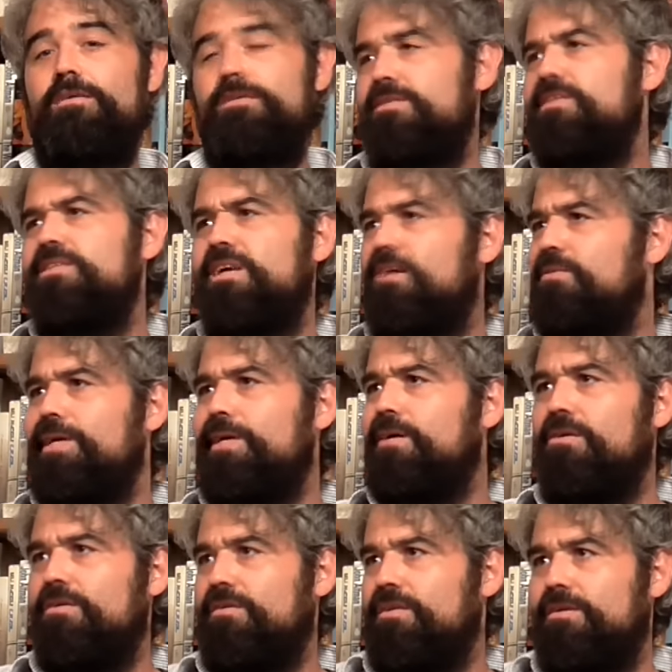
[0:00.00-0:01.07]
This is how they
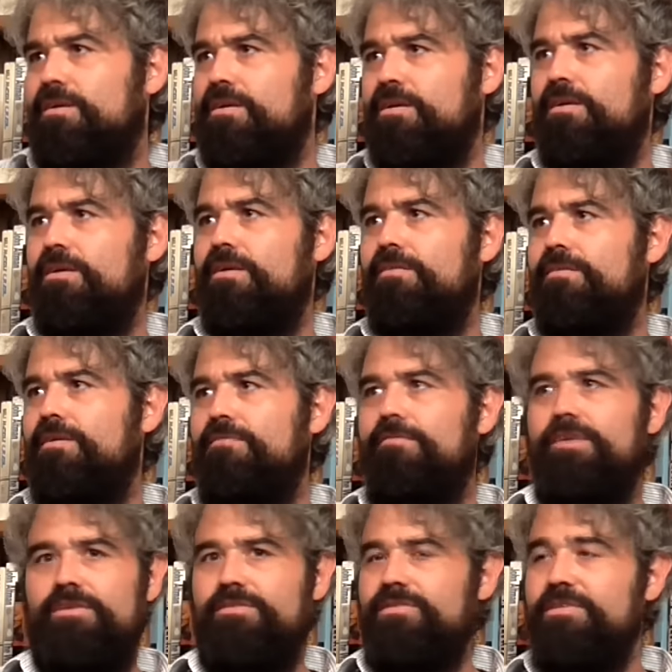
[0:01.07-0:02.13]
call the, the,
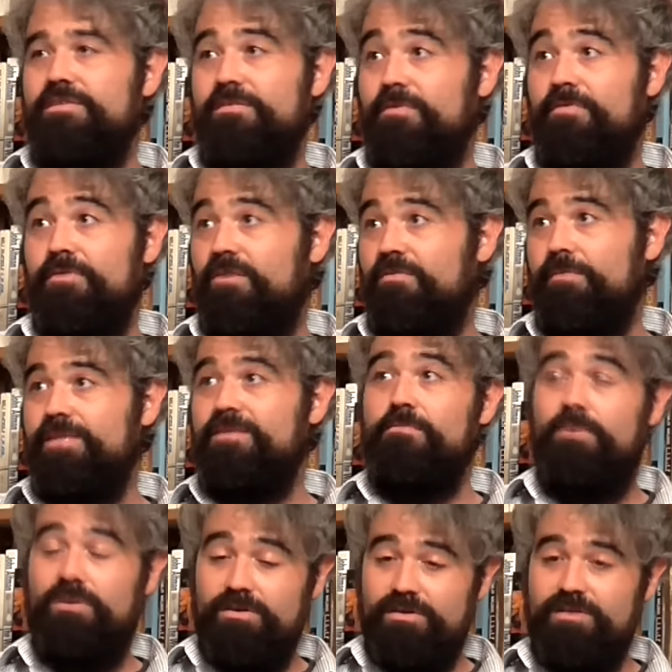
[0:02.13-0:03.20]
their system of government.
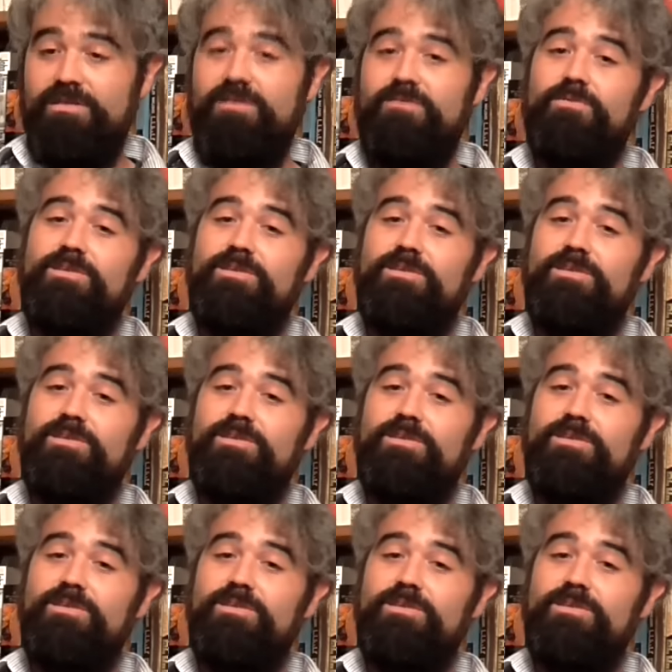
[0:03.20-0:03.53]
Democracy mm.